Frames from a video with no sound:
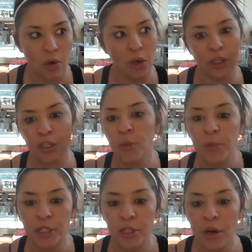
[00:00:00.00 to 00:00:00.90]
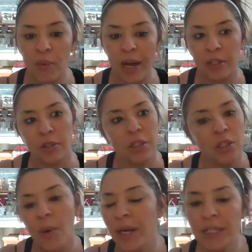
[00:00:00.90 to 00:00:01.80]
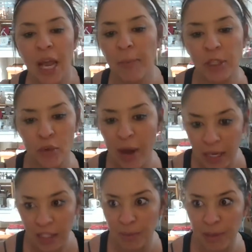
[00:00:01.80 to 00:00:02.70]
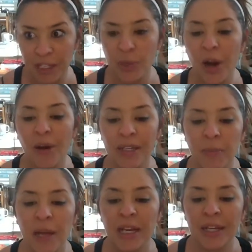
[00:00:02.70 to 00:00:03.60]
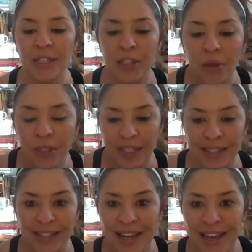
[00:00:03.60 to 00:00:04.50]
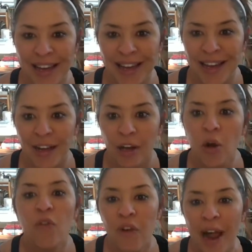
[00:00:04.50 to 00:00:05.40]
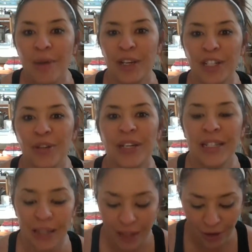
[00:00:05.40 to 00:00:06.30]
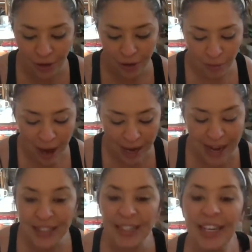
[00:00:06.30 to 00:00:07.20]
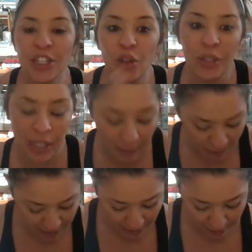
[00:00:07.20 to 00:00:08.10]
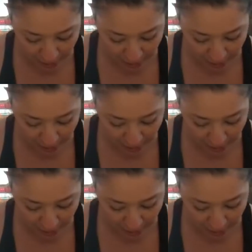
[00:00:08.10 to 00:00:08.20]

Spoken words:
or your superstar director to do any type of trainings, because we are independent consultants. Go find what you need to learn, right? And teach your team the same